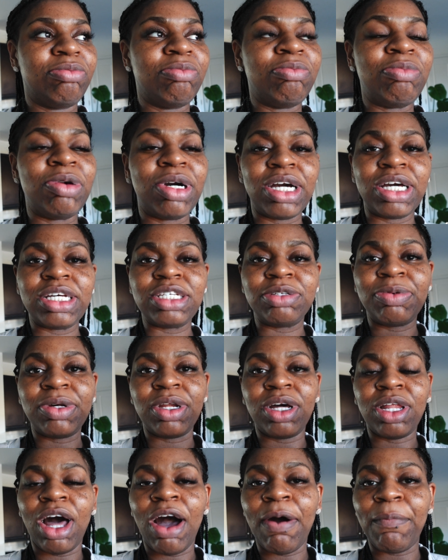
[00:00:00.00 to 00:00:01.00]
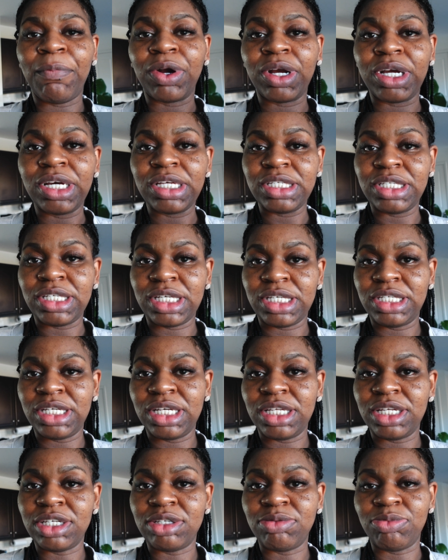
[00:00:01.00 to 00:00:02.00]
But it's been a lot more
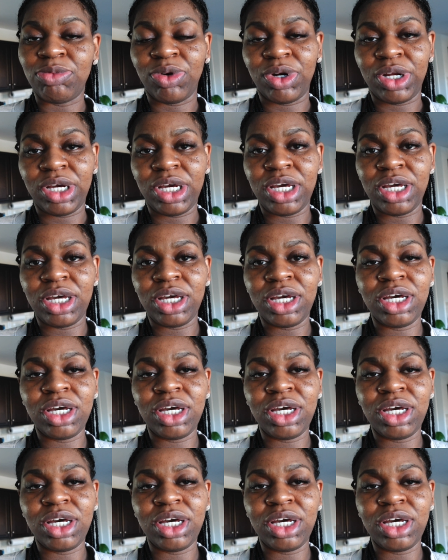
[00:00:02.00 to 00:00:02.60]
consistent this morning,